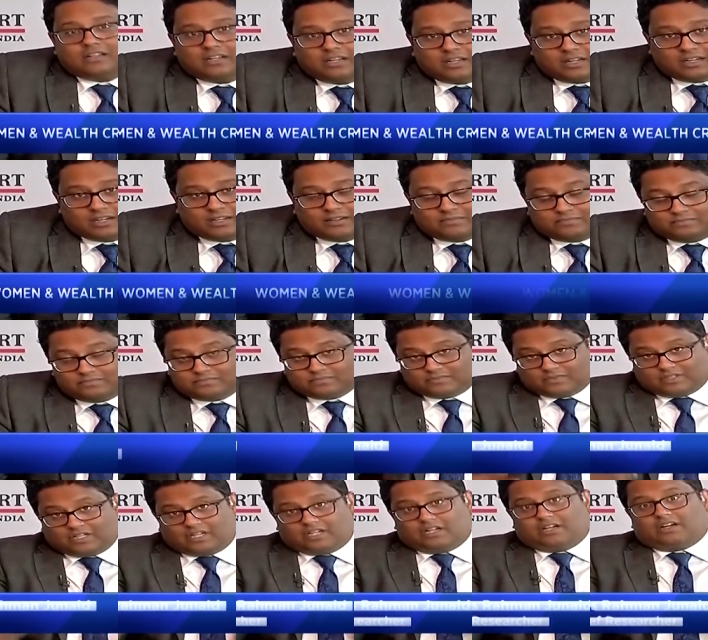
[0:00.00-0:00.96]

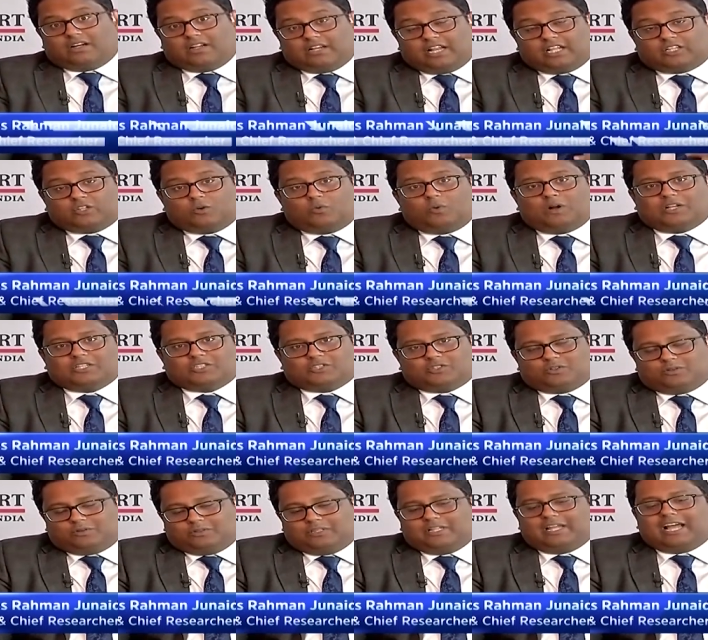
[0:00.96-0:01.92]
one.
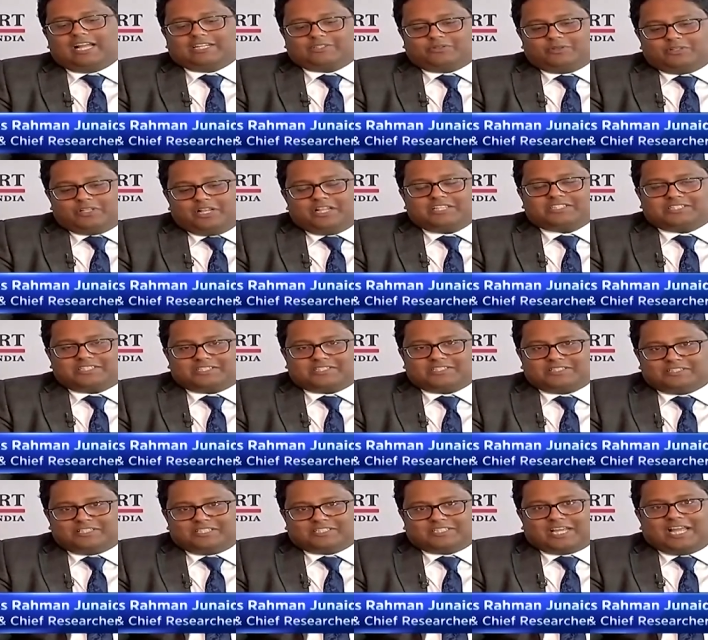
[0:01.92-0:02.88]
So the actual
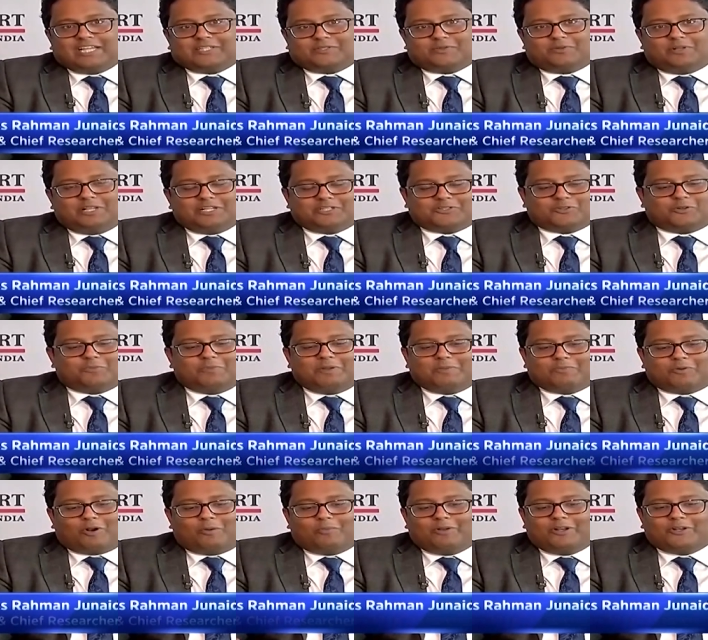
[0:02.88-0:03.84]
list, the size of the list should
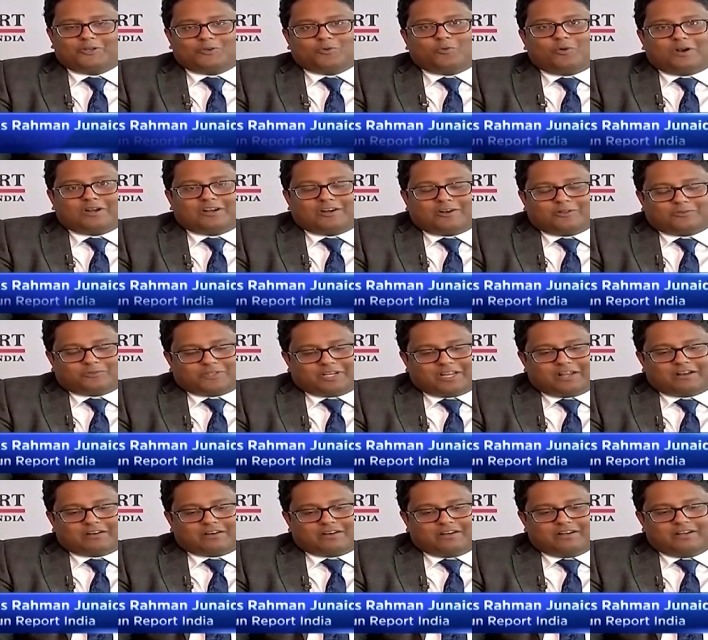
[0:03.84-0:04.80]
be probably 200 or
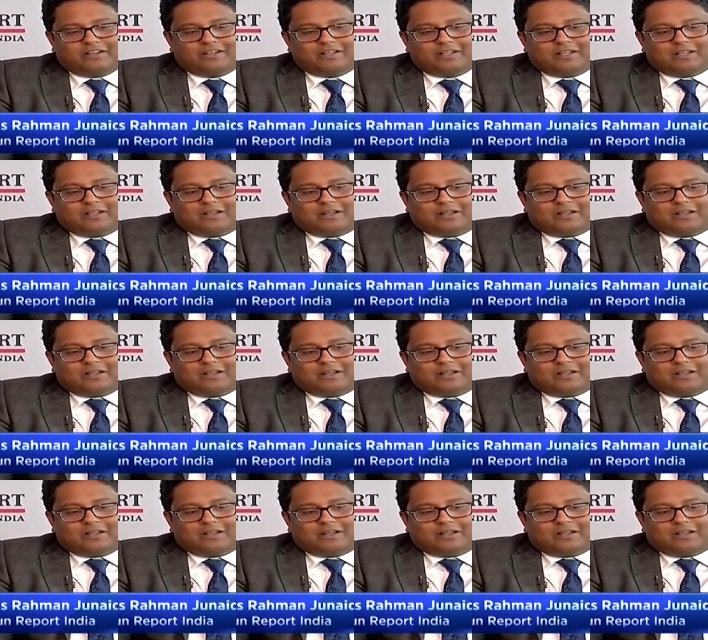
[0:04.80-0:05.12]
300.